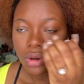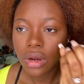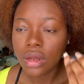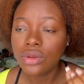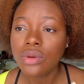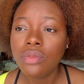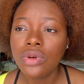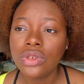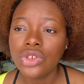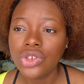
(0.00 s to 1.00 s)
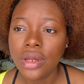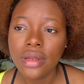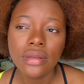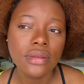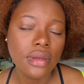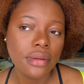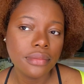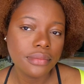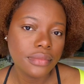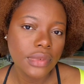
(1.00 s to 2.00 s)
I'll talk more on the shades and
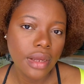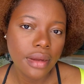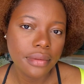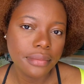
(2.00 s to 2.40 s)
yeah.